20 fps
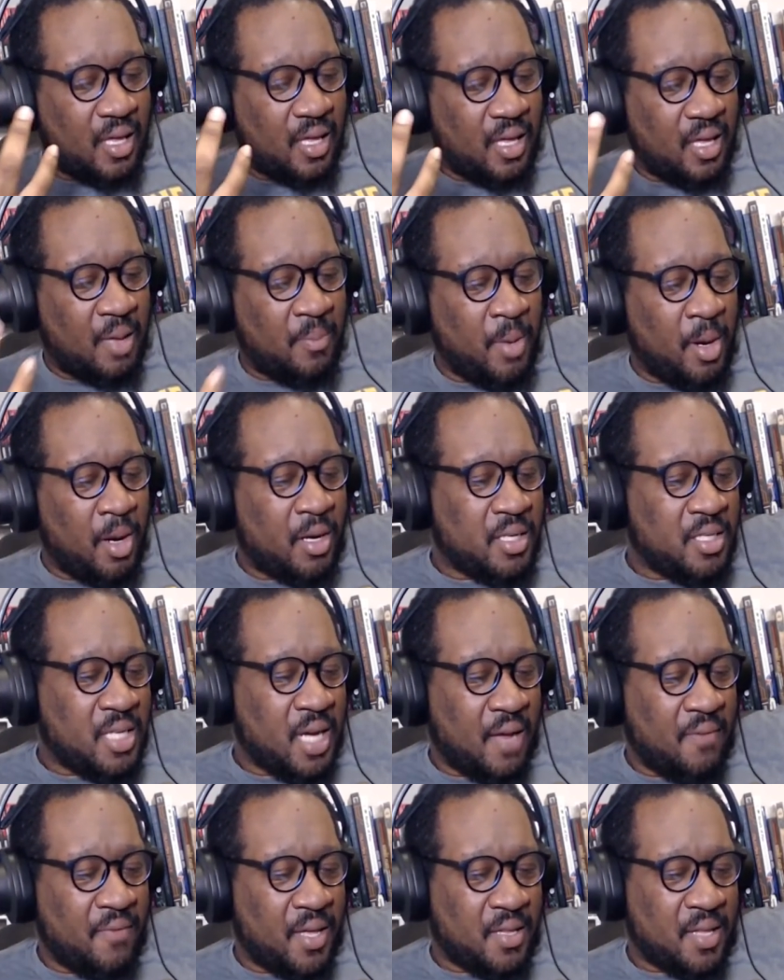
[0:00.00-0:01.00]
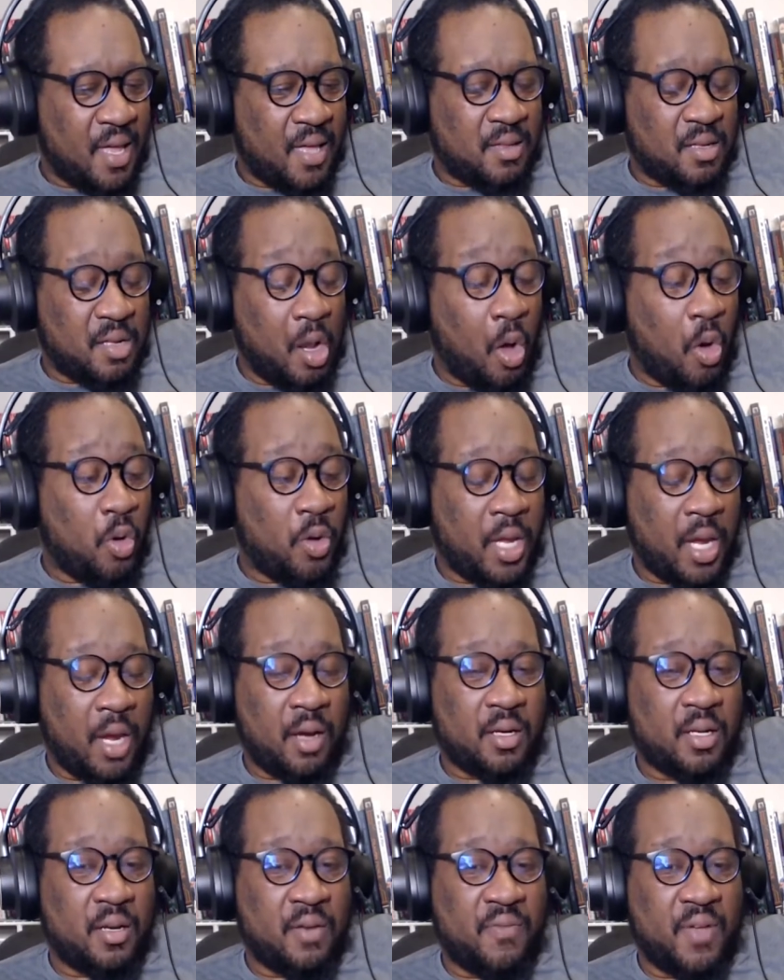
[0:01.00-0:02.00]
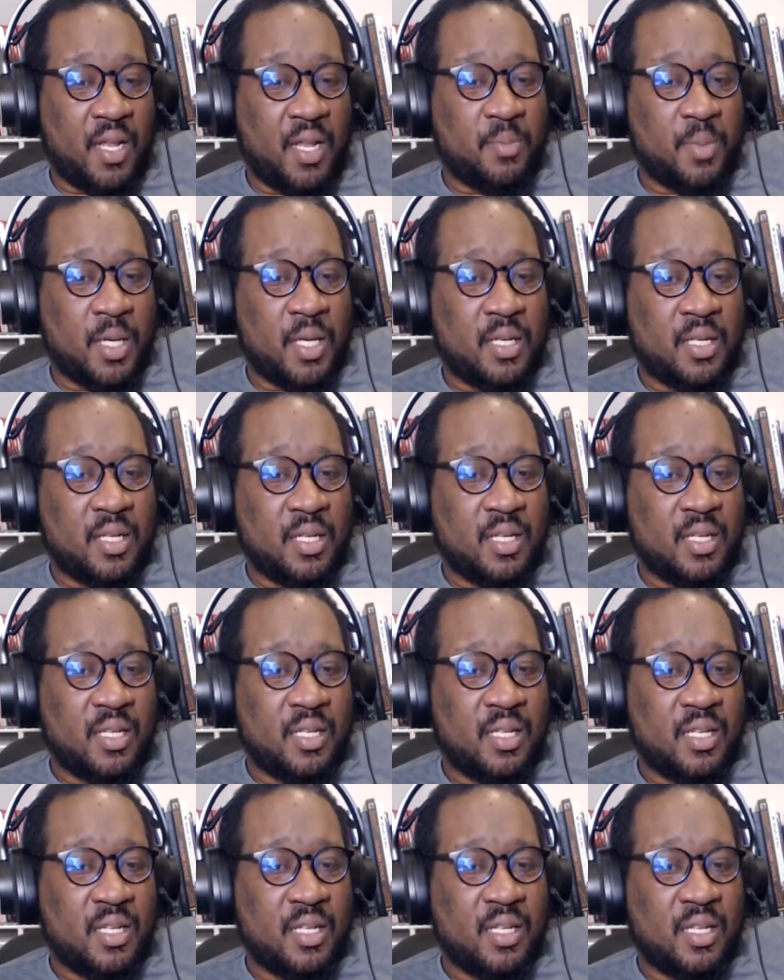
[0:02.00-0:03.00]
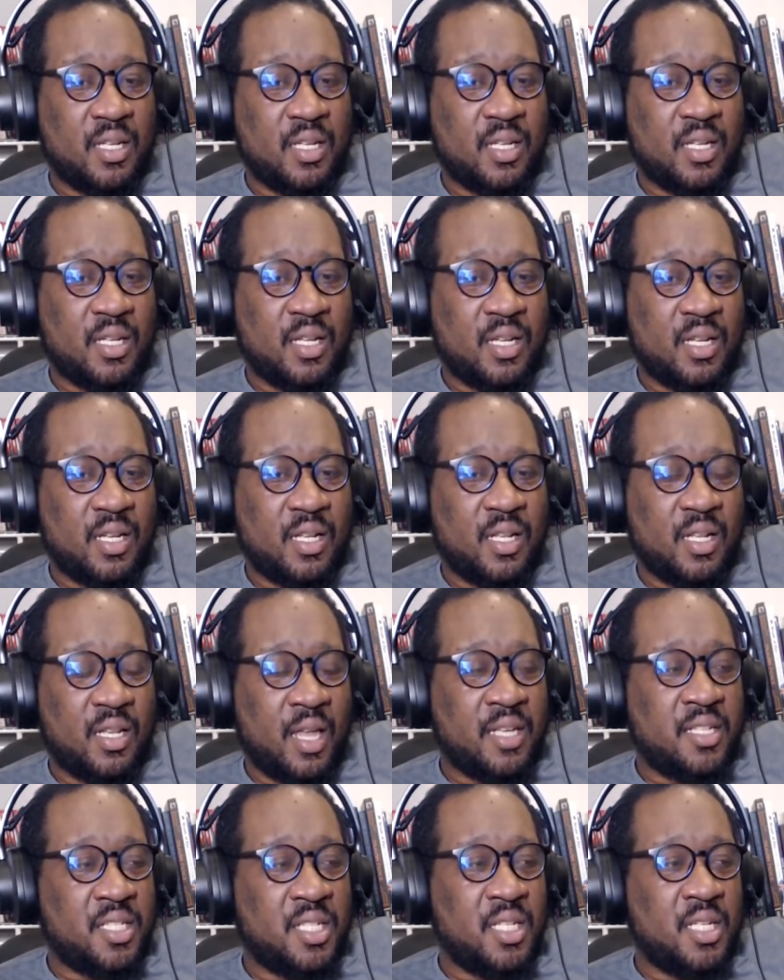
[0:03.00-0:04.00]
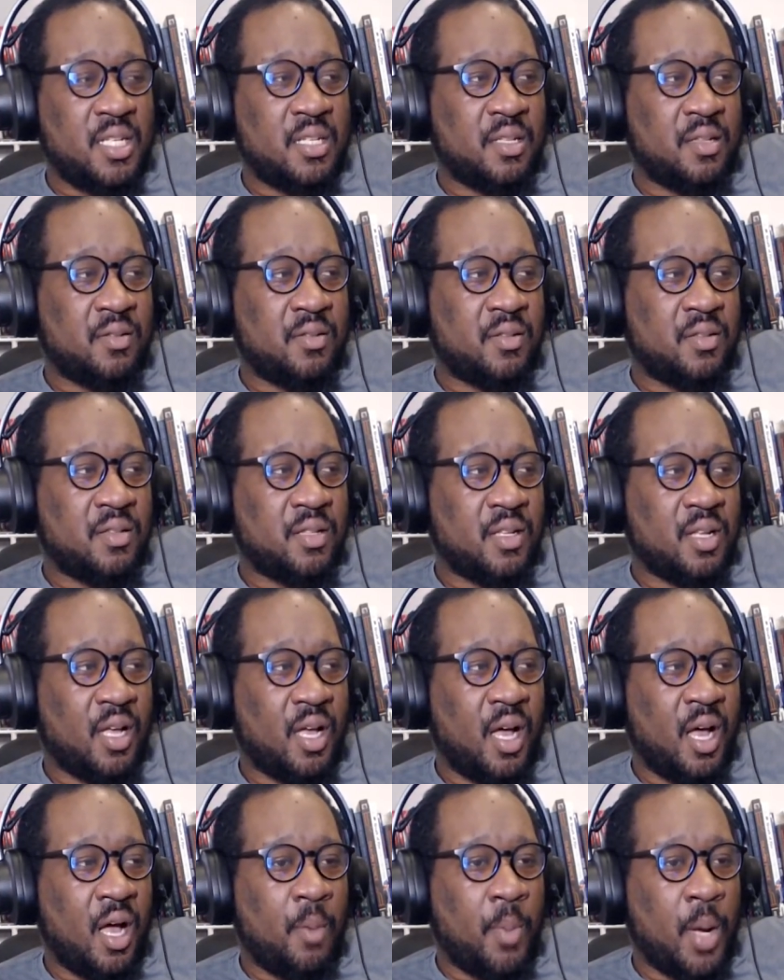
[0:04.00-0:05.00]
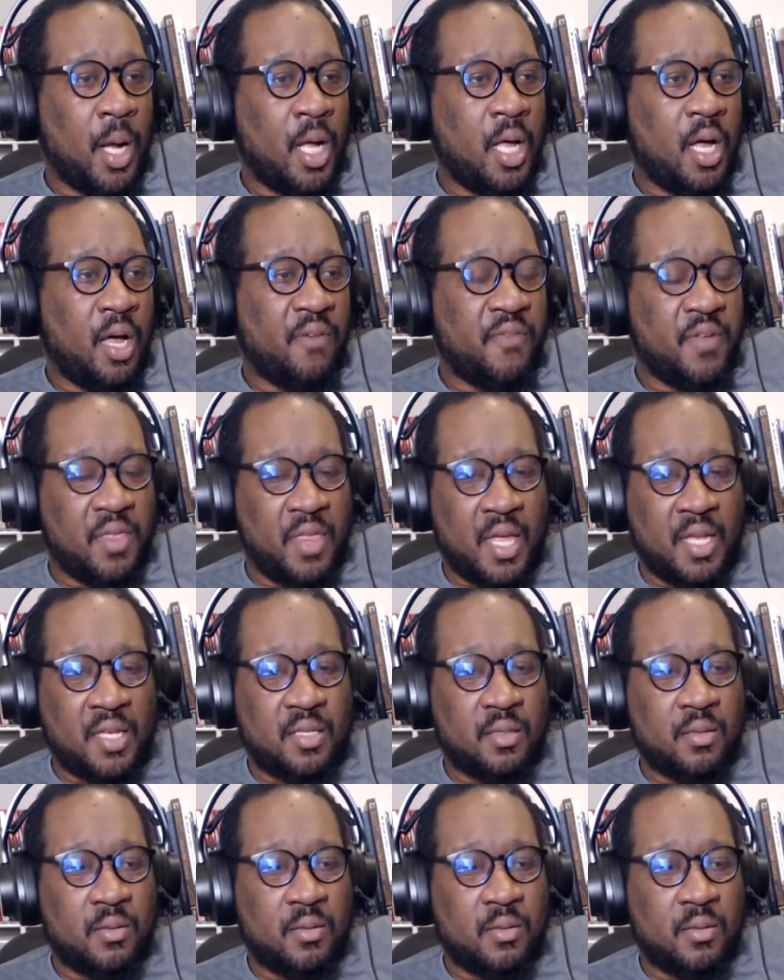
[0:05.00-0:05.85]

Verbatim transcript: America Chavez has no character development. None. Like she is a MacGuffin that